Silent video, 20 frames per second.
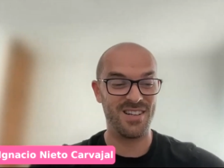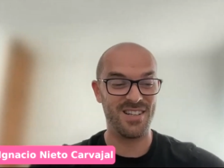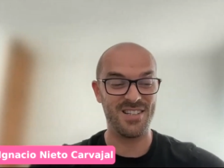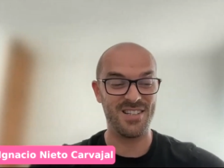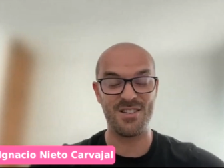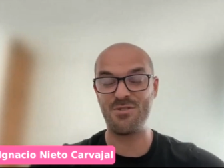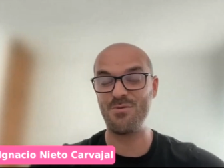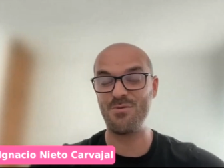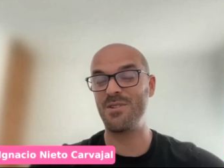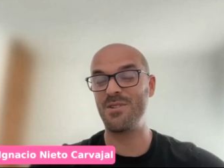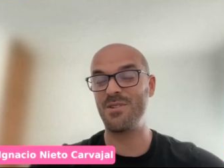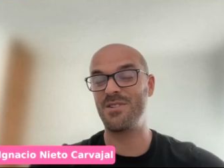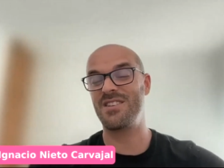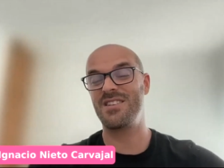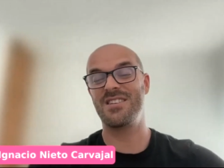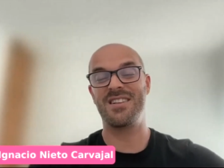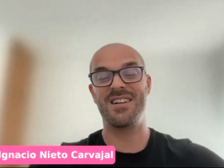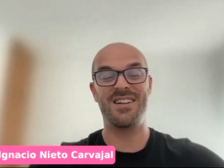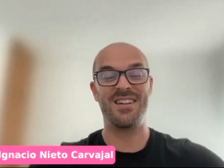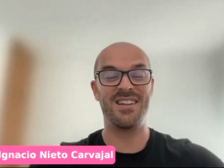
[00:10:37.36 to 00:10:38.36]
a super
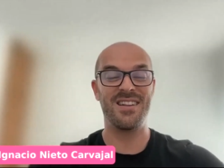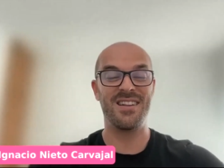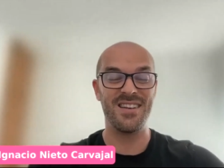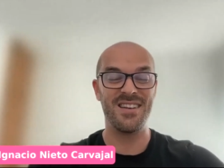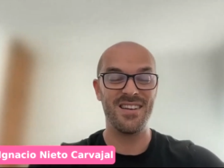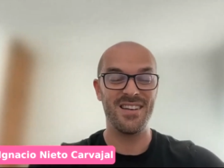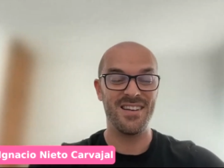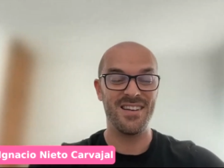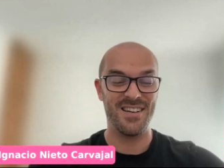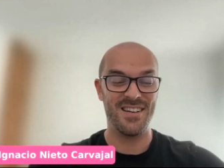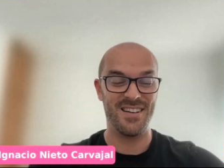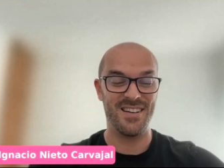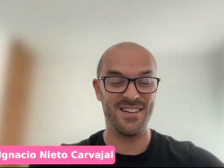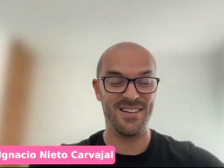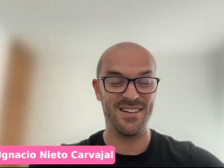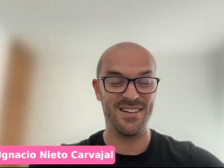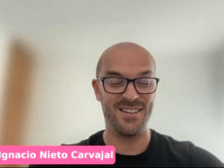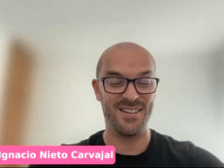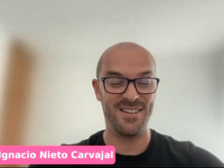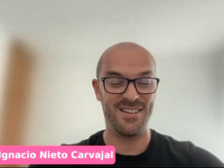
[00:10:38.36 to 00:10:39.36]
digital
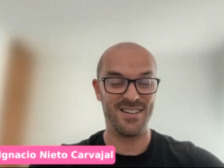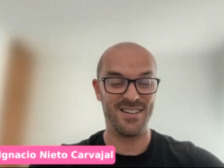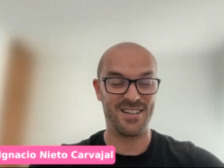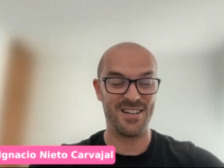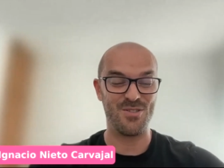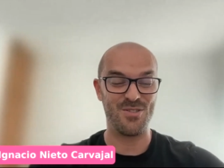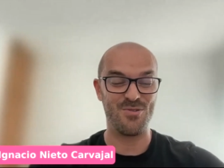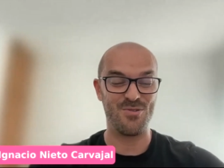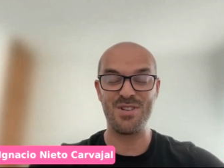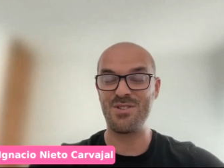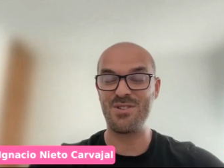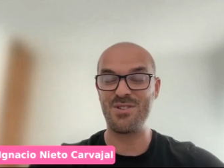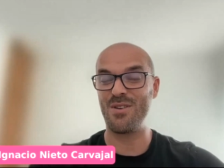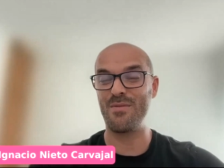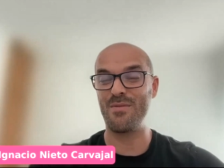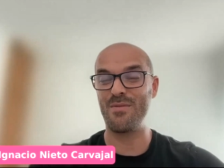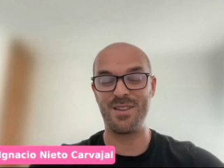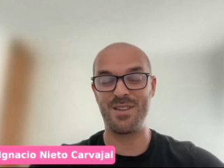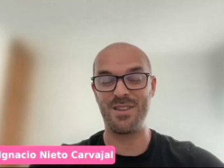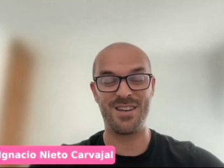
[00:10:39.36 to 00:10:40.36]
country, so
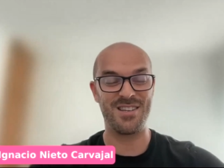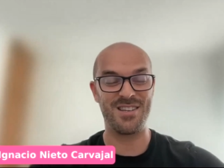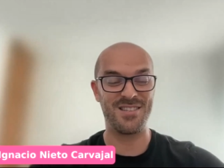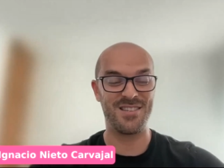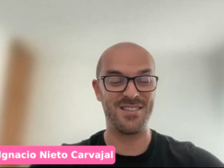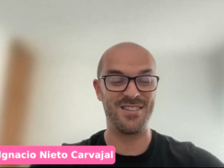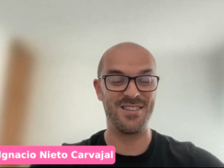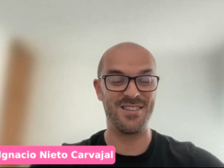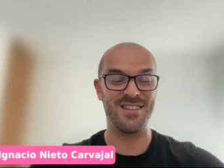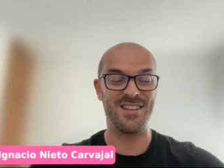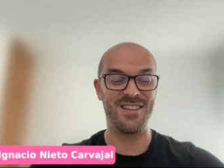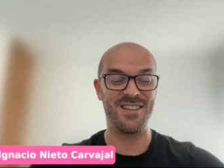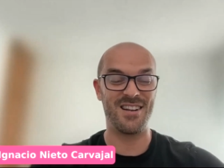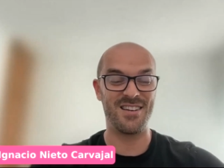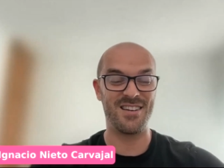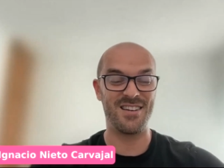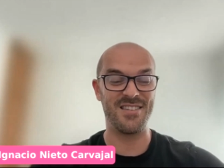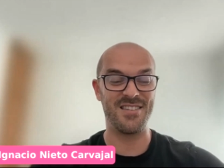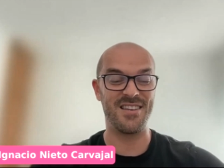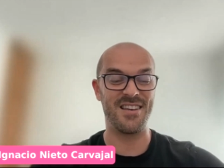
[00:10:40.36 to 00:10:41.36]
everything is
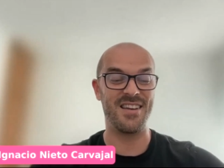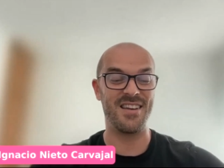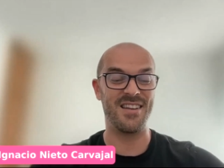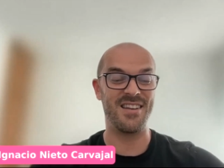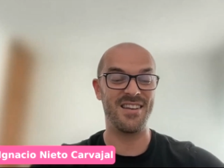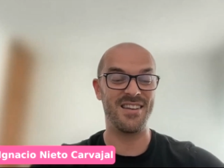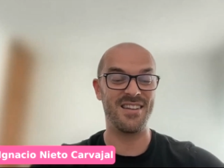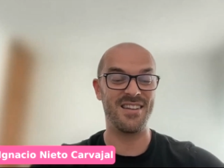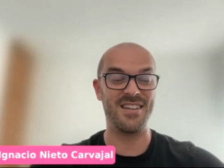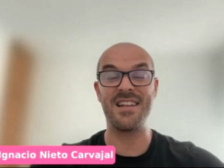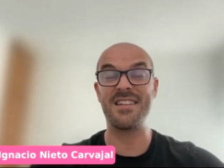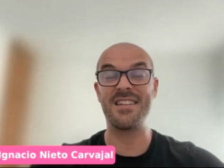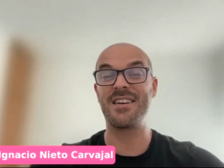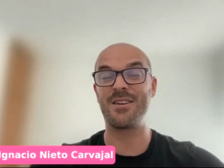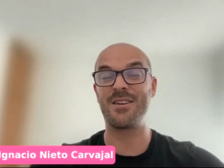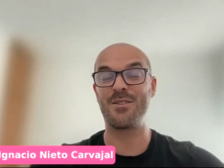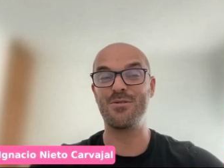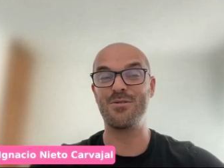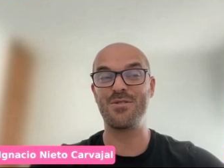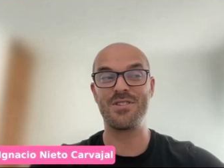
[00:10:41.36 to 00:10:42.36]
digitalized, and that
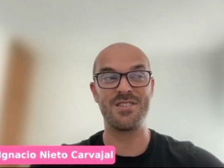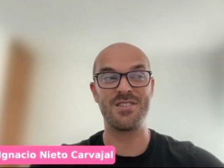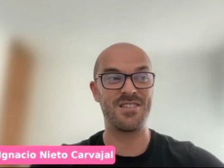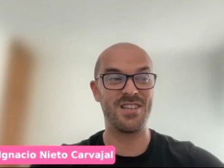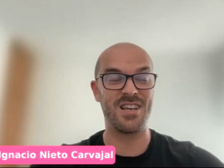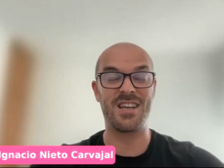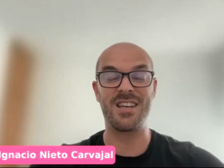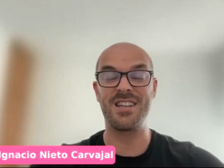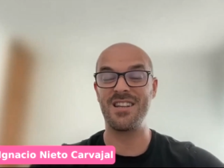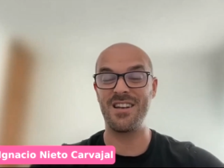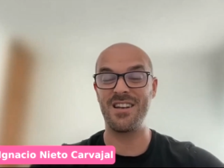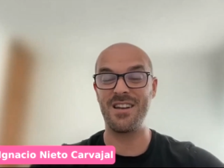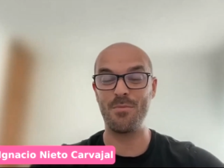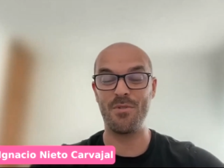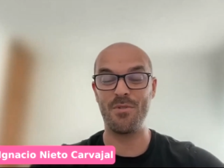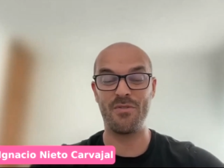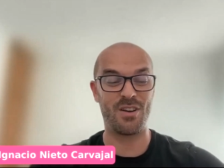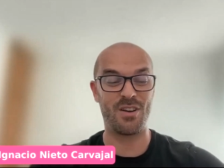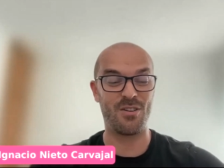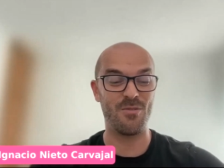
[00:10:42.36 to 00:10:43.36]
includes checking the name
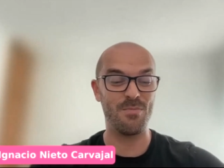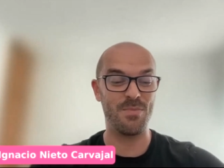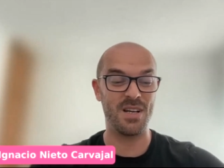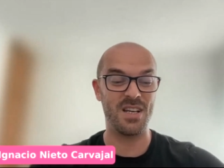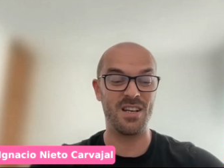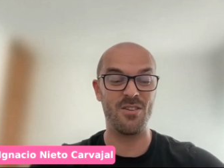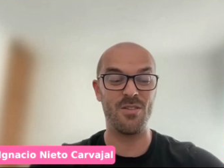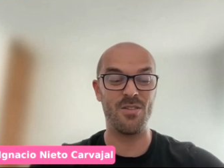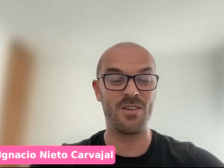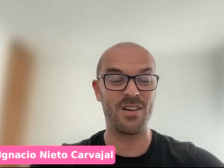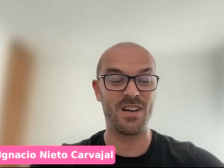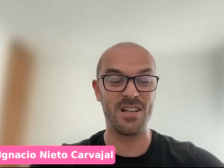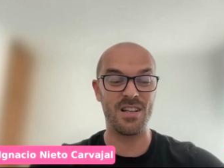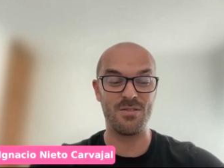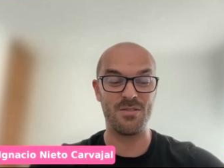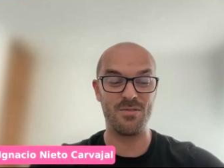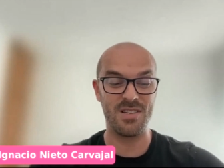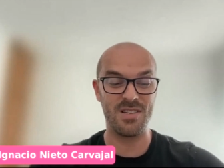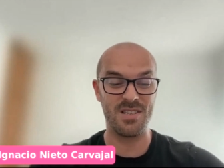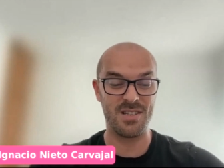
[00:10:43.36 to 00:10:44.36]
of the company in other
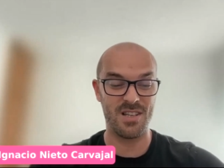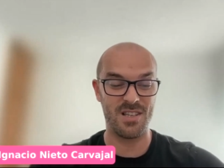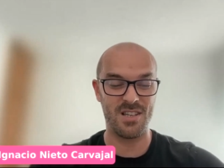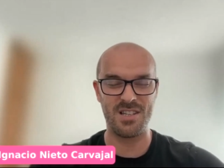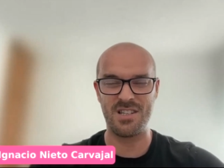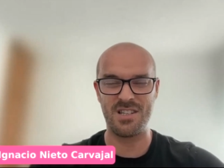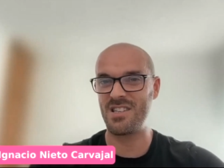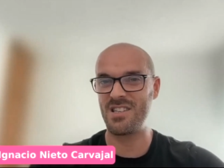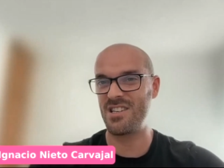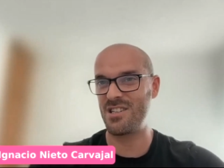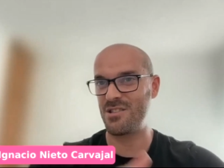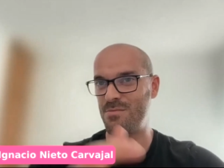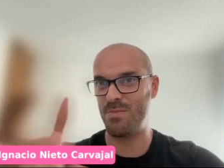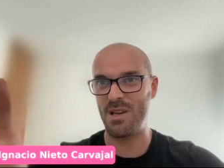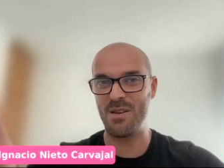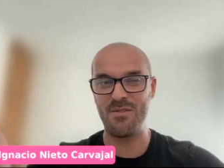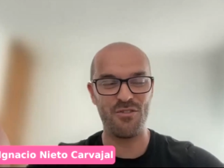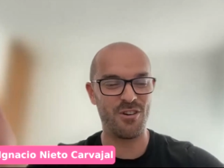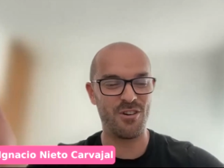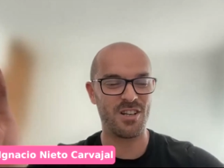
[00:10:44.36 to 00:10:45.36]
countries, such as
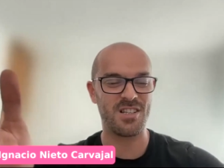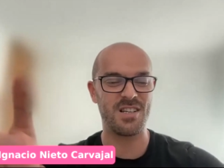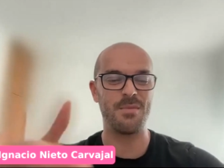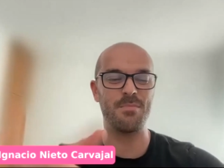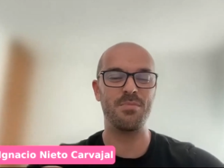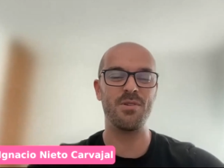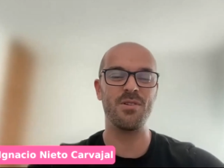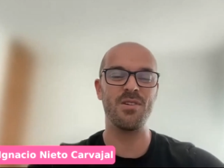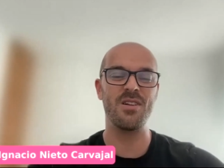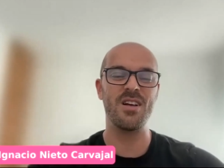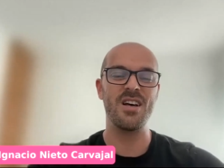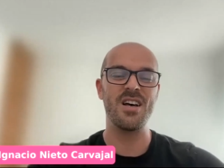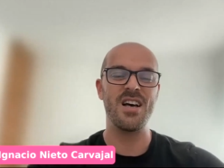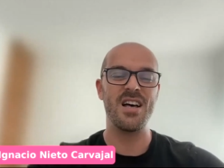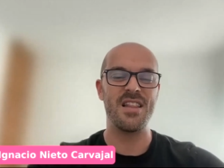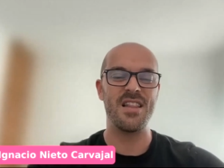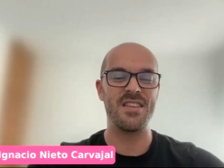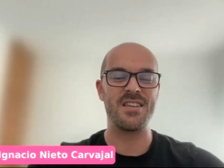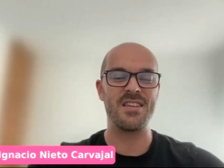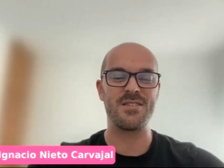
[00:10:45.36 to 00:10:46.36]
Spain, for example.
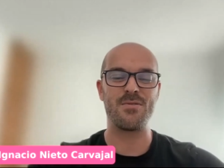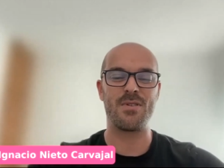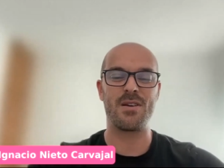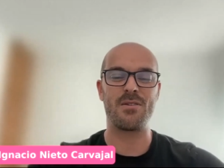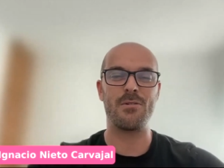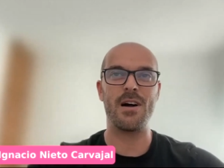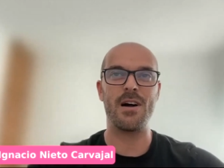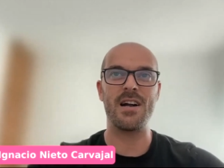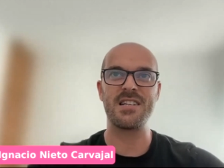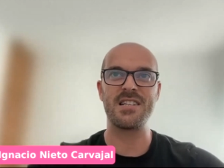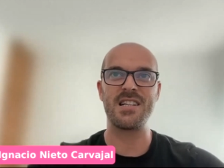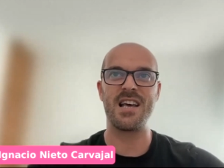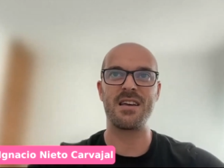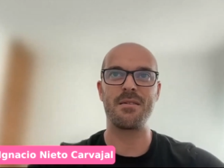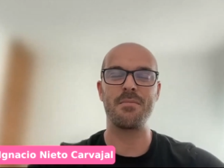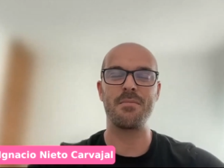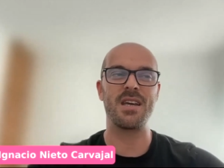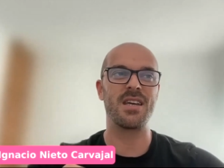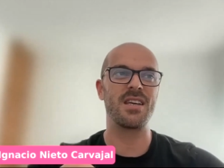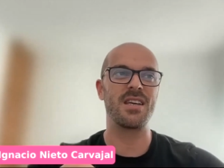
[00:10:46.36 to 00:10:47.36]
This requires like
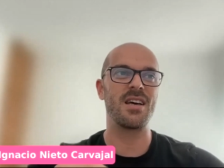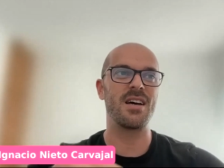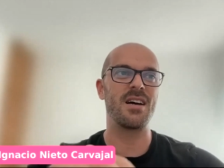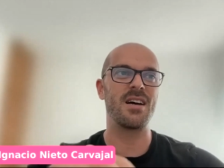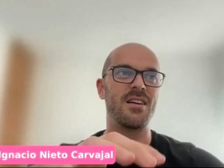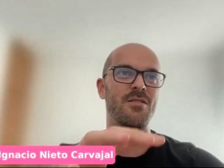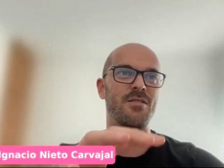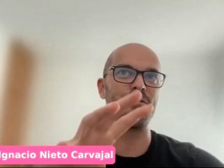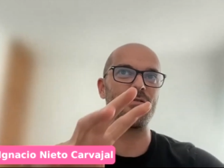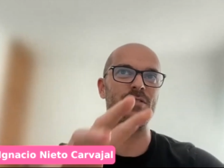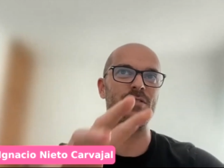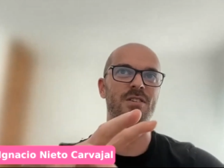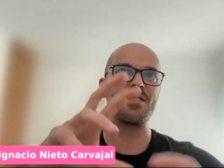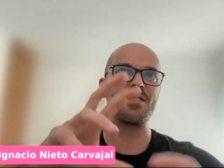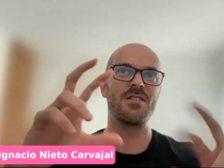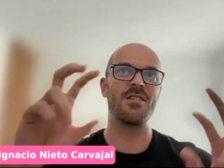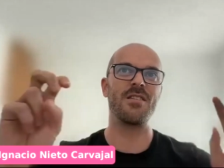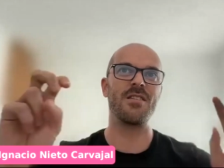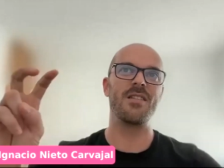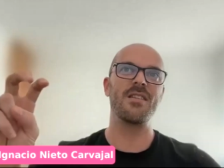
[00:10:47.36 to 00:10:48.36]
making an
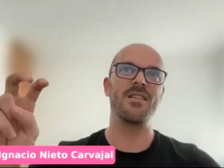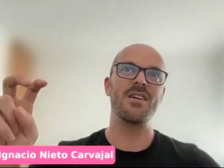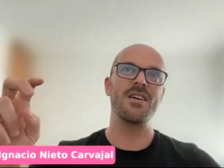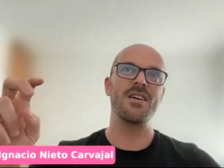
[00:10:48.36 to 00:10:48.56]
official